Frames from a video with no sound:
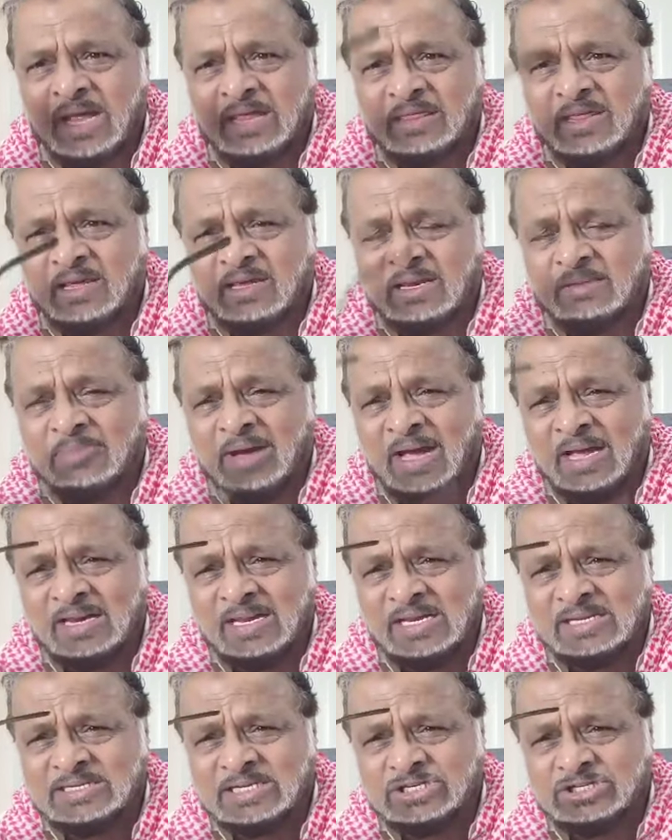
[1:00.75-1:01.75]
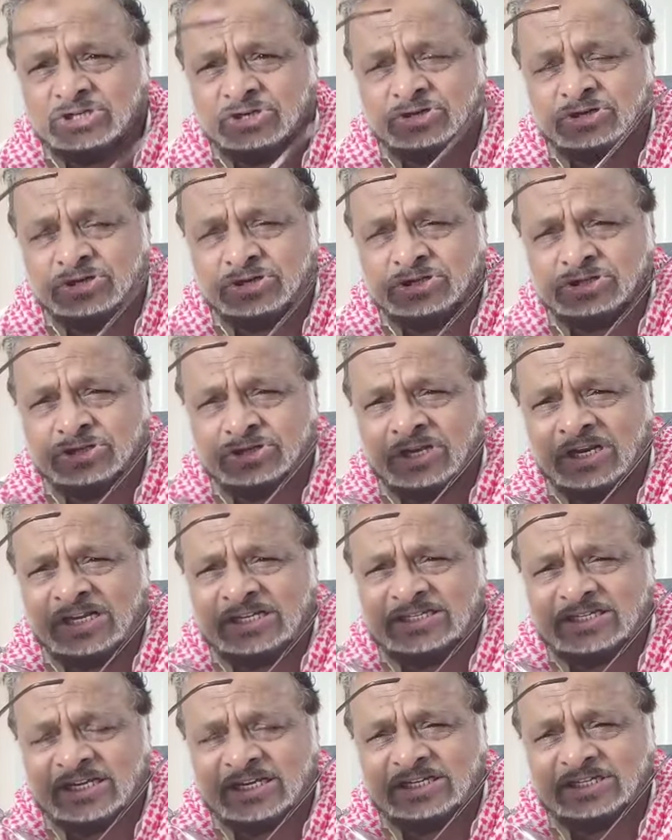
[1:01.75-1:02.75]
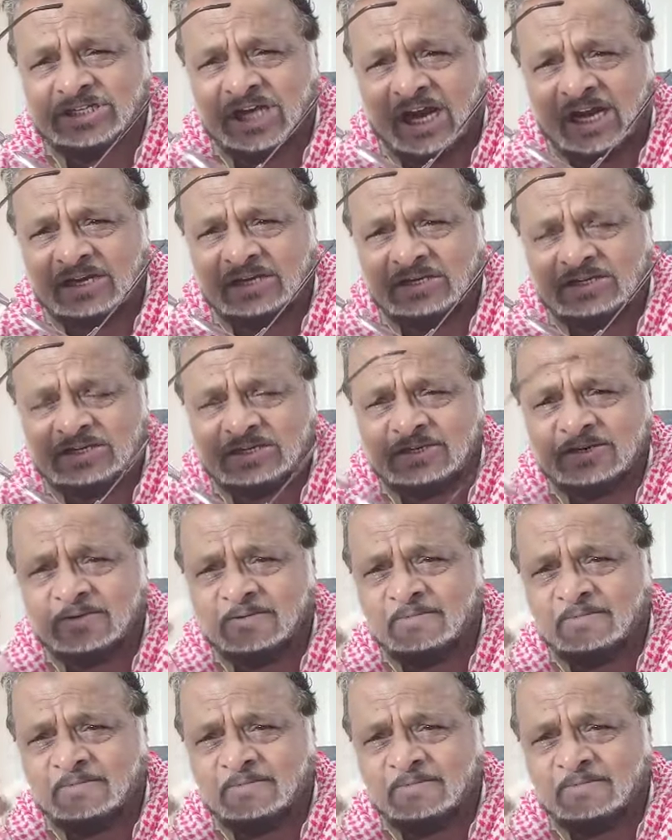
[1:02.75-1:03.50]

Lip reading: I think the man is a journalistic giant.